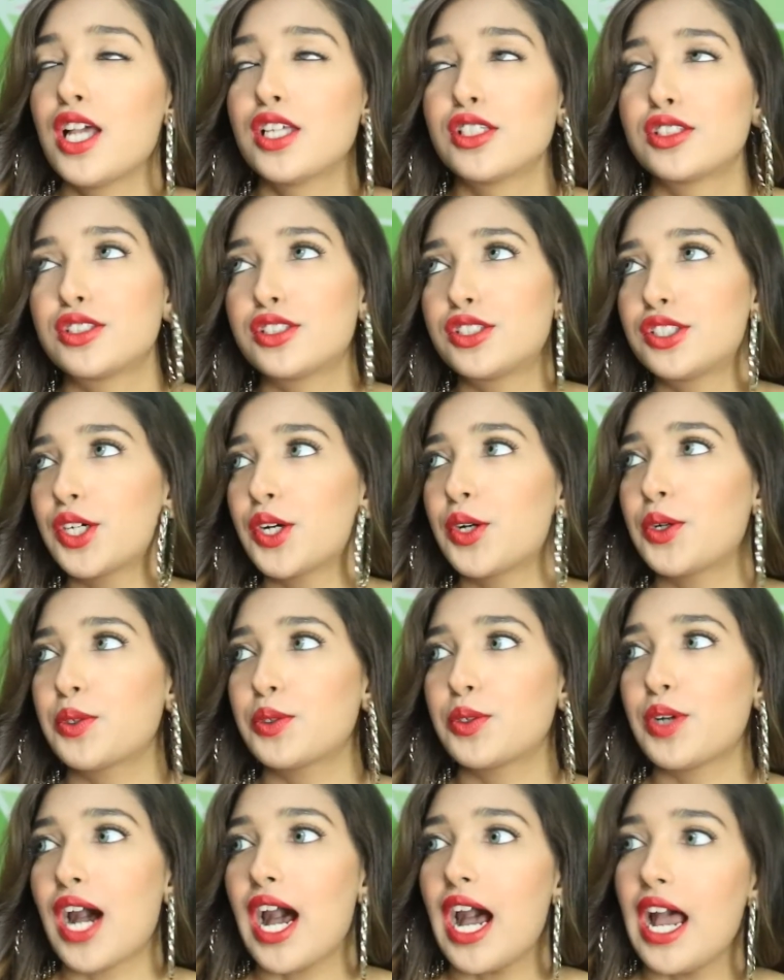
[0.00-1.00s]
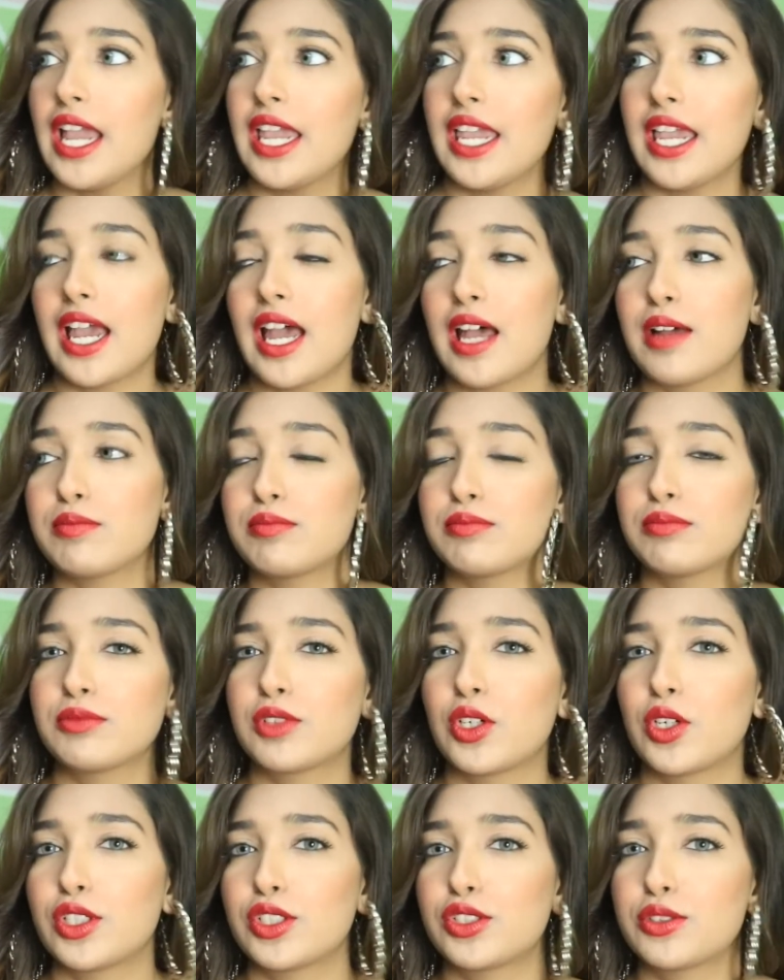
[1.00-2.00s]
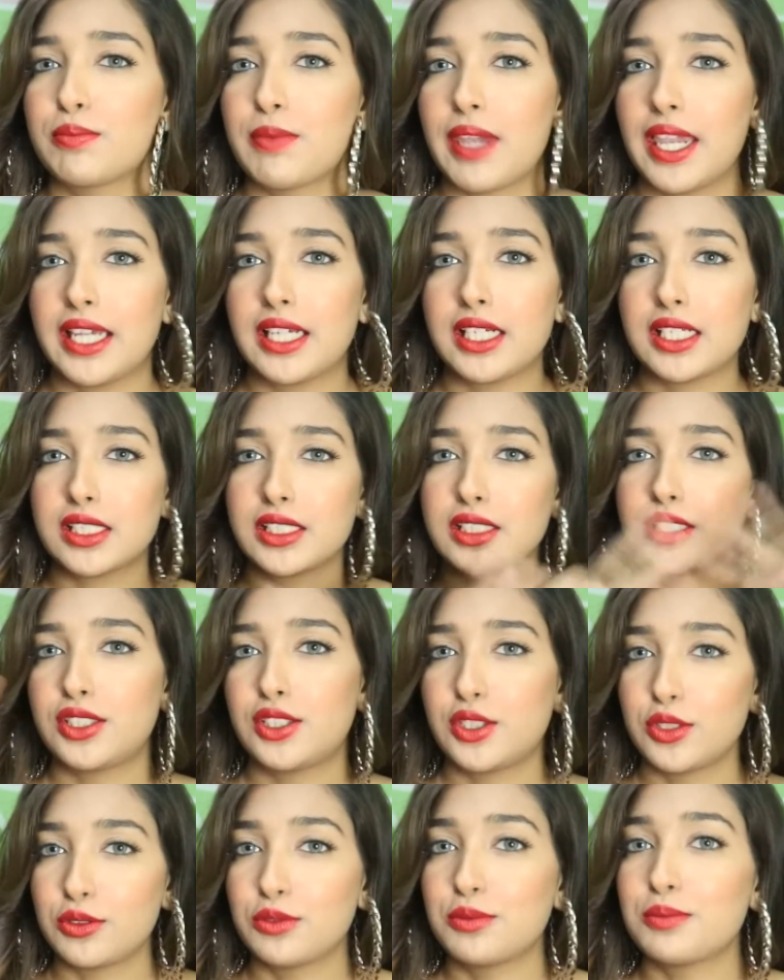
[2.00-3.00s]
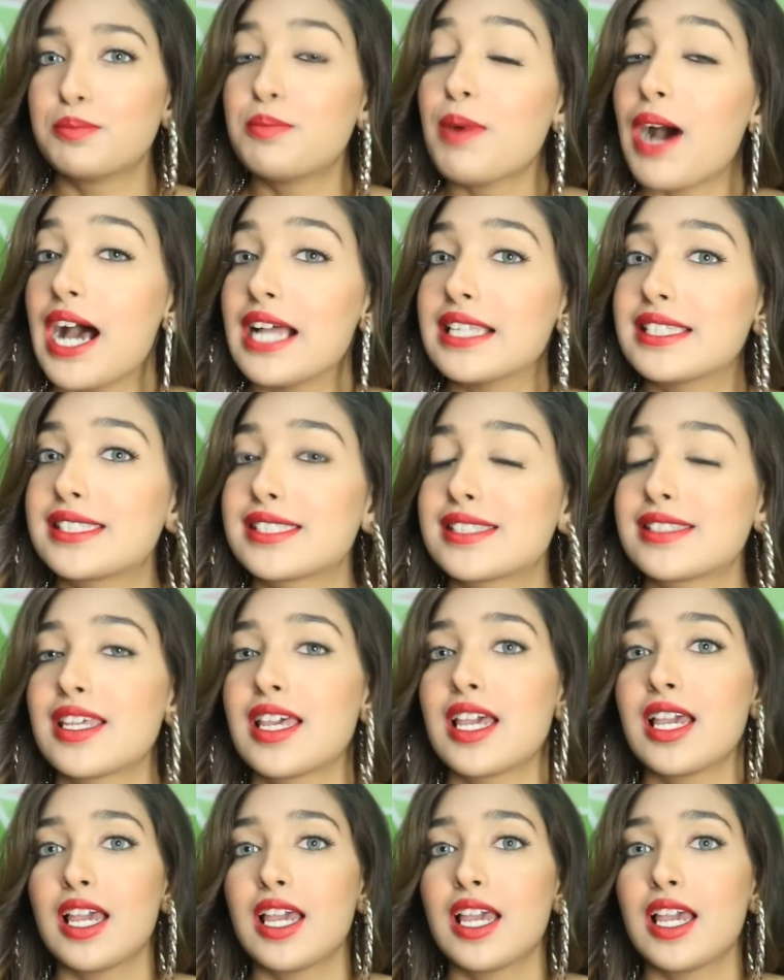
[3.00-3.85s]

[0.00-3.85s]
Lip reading: So I am going to make two parts.